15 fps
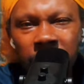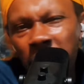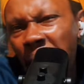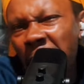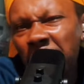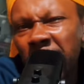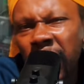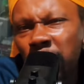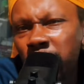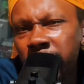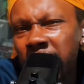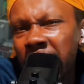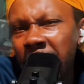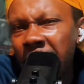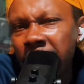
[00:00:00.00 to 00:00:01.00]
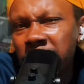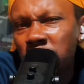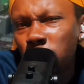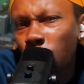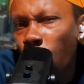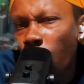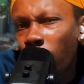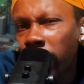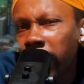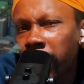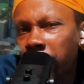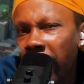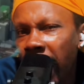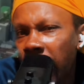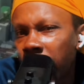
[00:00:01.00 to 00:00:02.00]
Maybe he was getting extorted
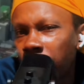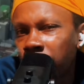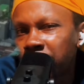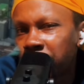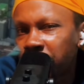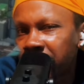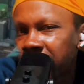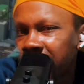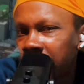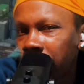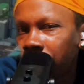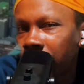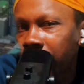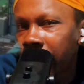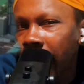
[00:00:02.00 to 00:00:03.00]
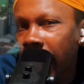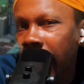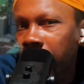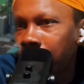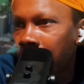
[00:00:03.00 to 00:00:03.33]
by a Pacific game,